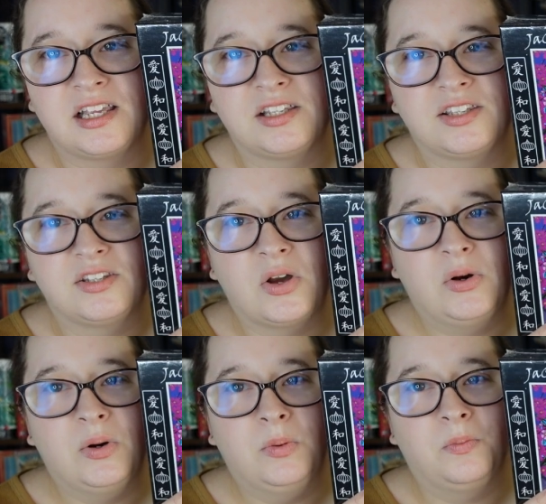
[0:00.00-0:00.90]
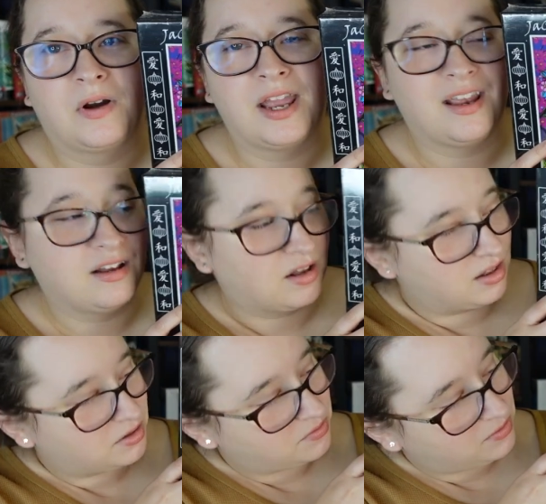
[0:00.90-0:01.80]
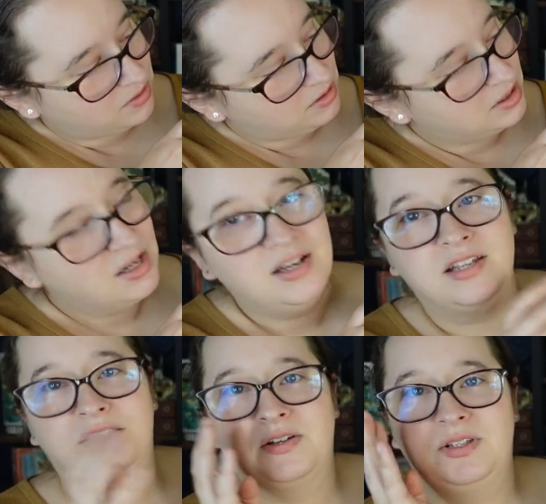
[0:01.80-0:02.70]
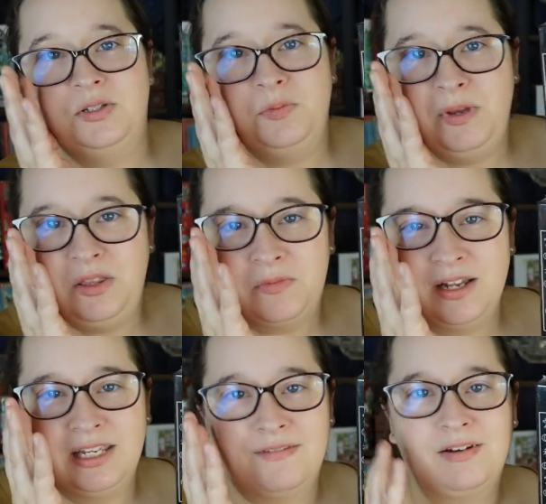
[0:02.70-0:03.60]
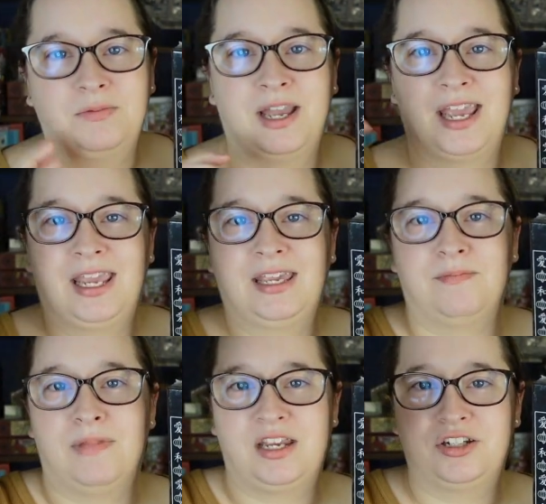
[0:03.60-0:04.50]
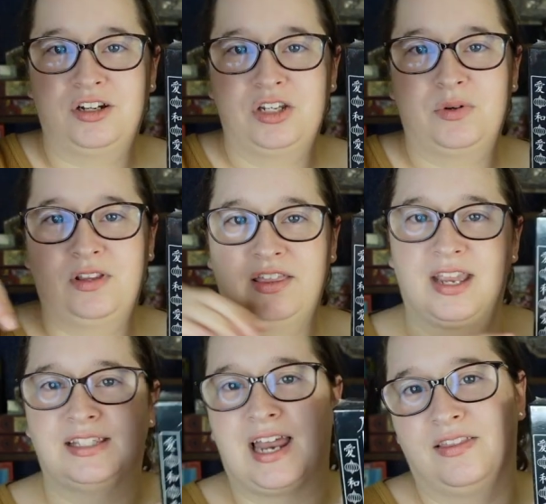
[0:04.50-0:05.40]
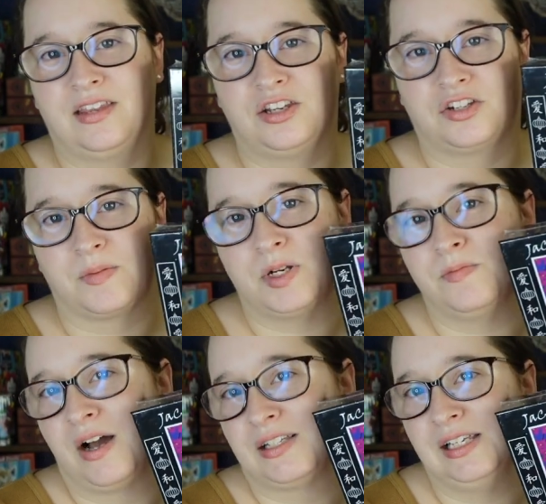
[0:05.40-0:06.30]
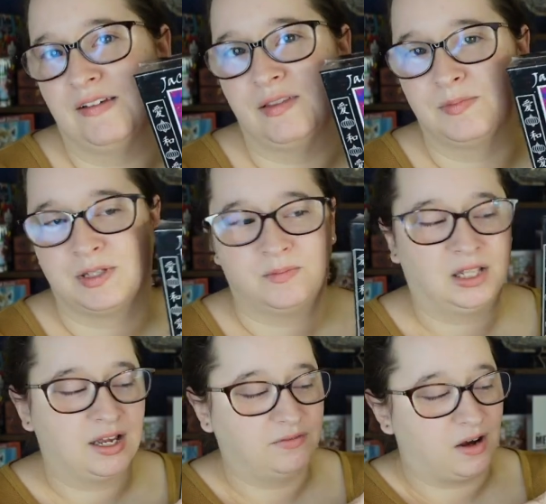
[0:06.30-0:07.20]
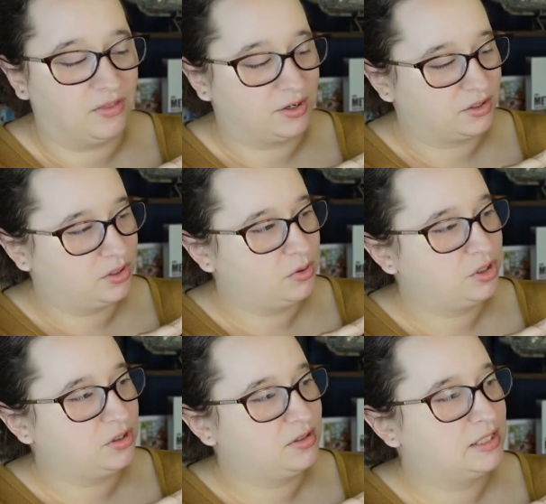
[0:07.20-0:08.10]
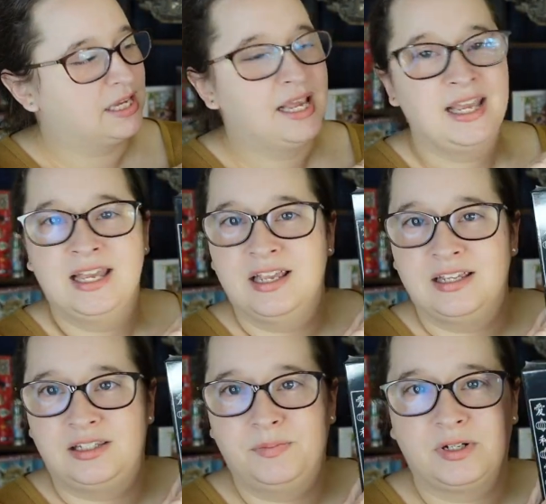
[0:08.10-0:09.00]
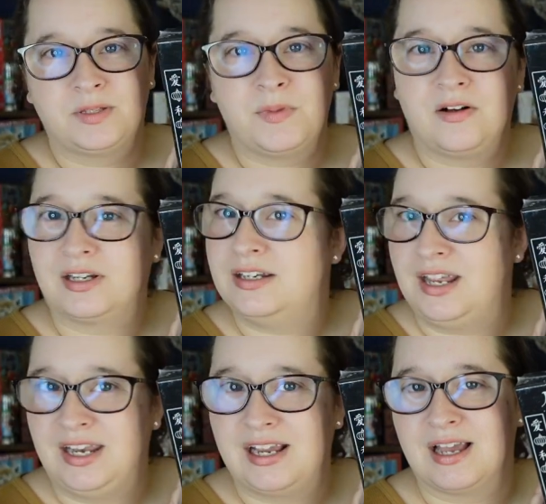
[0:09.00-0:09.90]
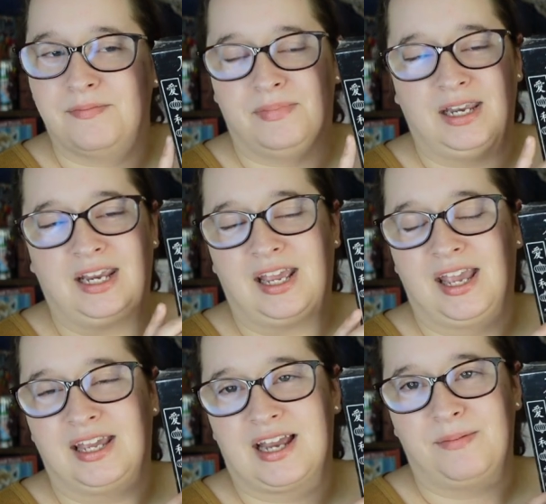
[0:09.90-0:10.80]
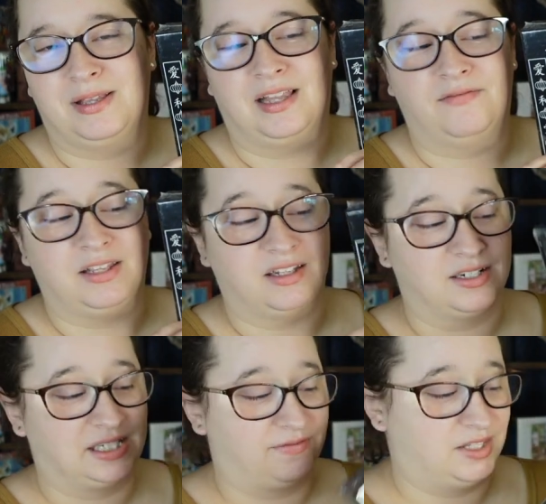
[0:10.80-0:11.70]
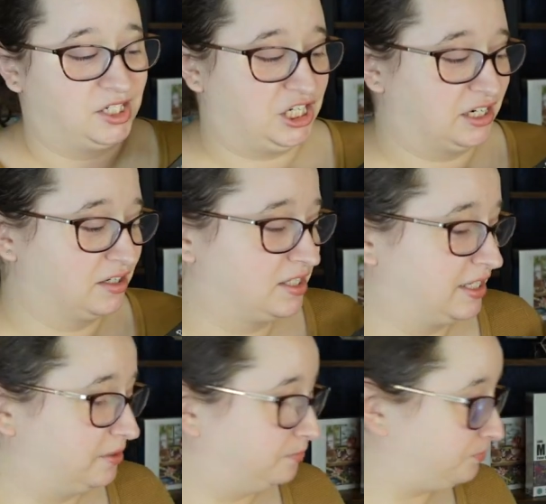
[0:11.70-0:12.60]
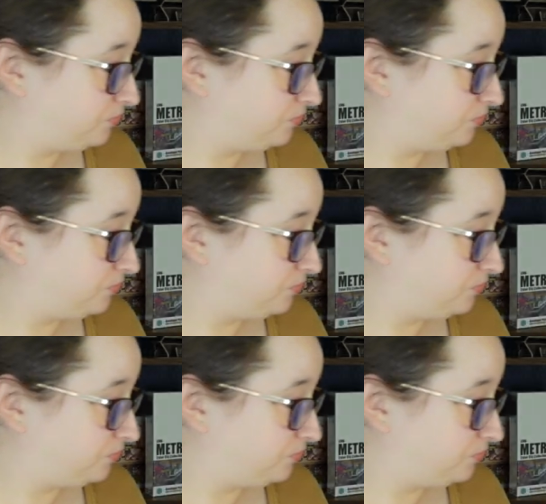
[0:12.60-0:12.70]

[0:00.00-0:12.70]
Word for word: like so bright and colorful. So this will be the one given away. Make sure to do all the things down in the description box and give them some love on their socials. Super small Canadian company and I've been loving their stuff this year. So